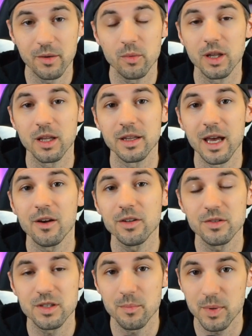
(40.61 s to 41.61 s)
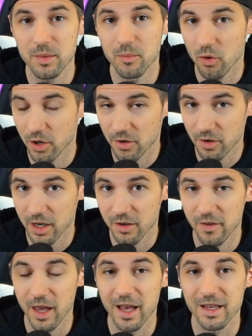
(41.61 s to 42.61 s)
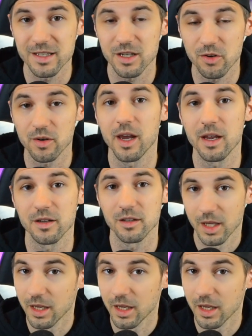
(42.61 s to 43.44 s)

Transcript: it will allow you to be more creative as a creator.